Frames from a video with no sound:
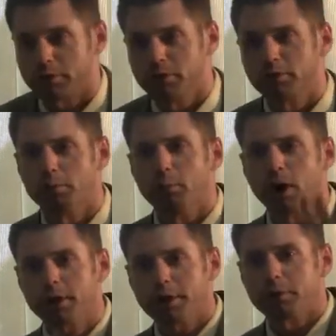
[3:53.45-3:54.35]
The
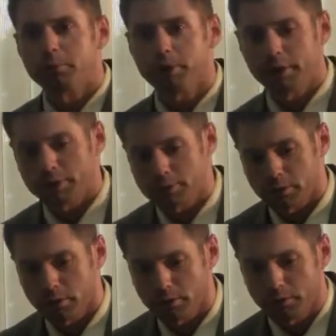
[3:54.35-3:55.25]
marketplace
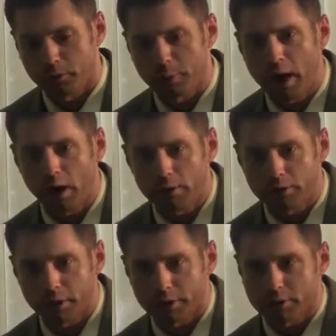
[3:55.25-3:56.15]
for
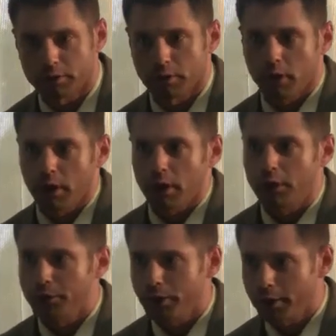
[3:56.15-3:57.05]
politics
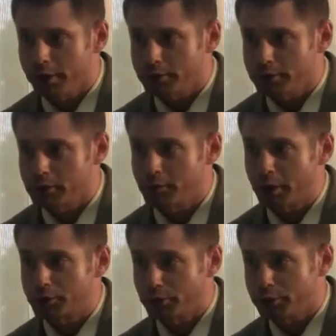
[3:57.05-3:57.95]
encourages
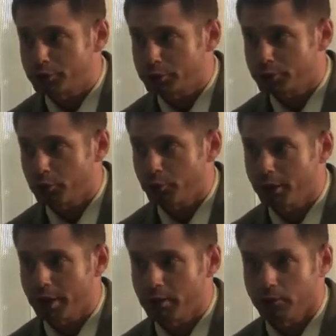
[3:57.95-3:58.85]
special interest group
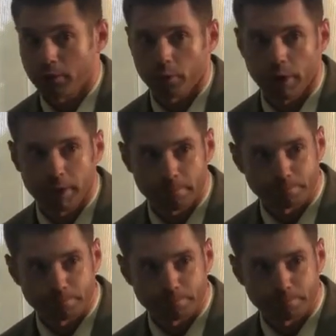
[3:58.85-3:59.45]
behavior, right?